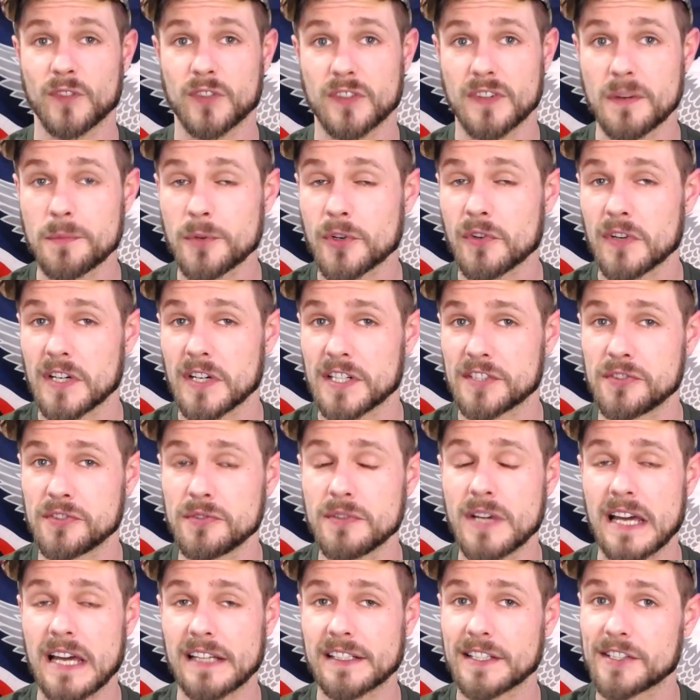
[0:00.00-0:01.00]
Democrats, you
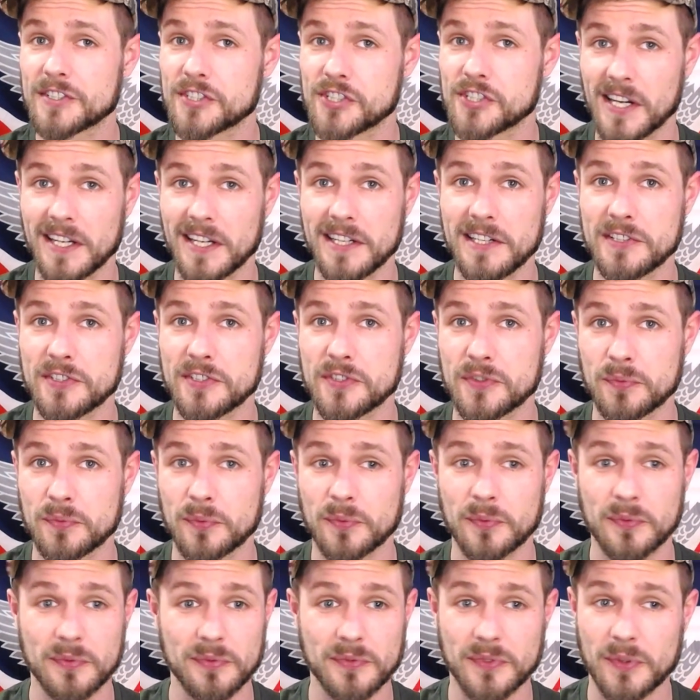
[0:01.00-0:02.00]
got to change
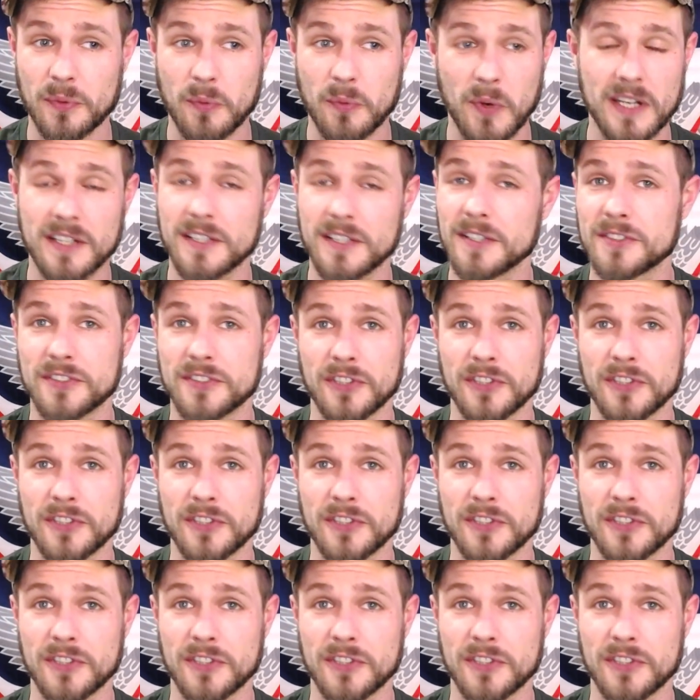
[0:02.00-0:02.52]
the way you're